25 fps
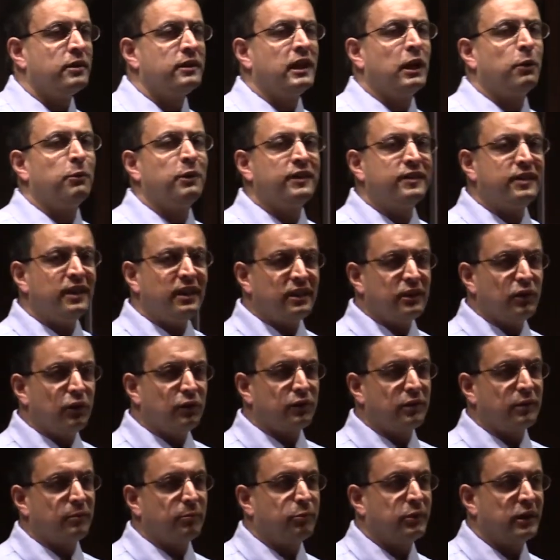Now, we said
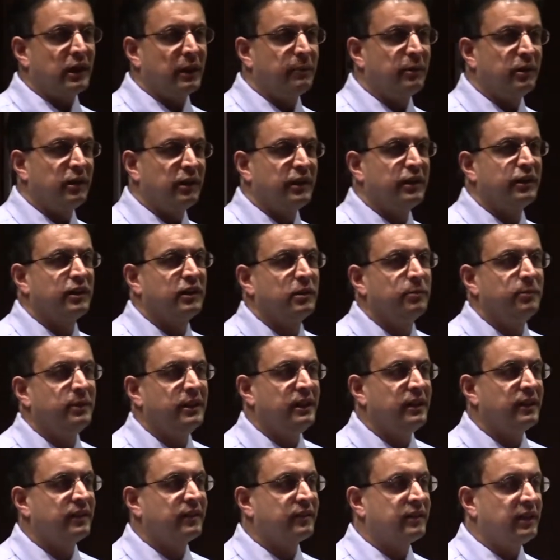those are primarily going to
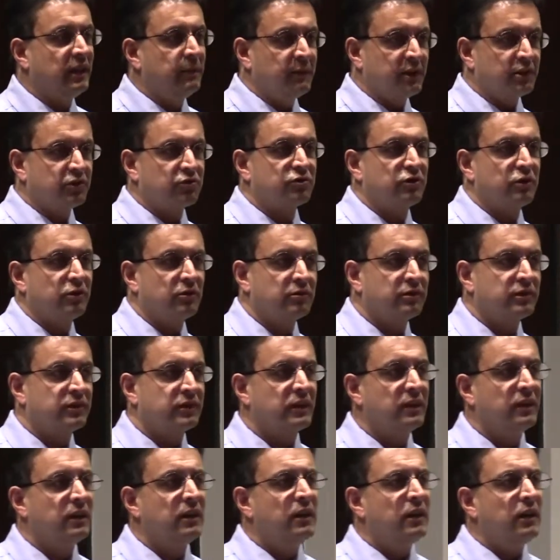be ischemic strokes.
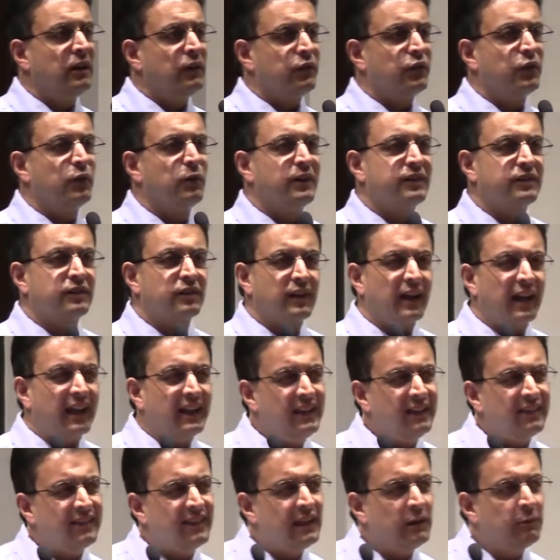So is there
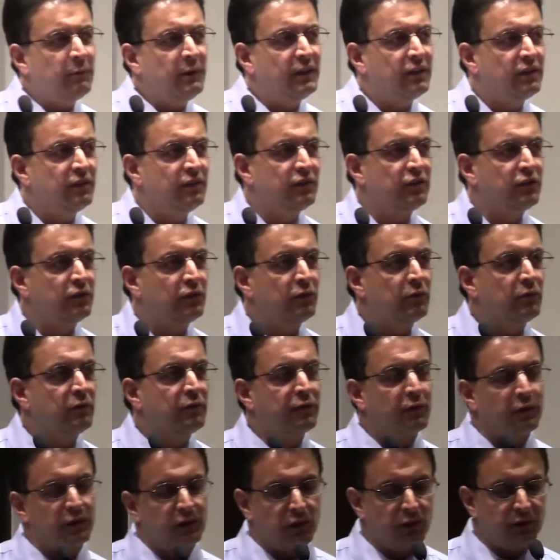anything we can do
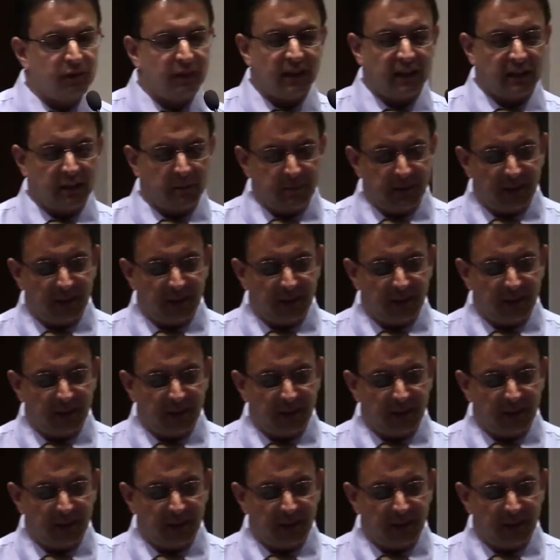for those kind of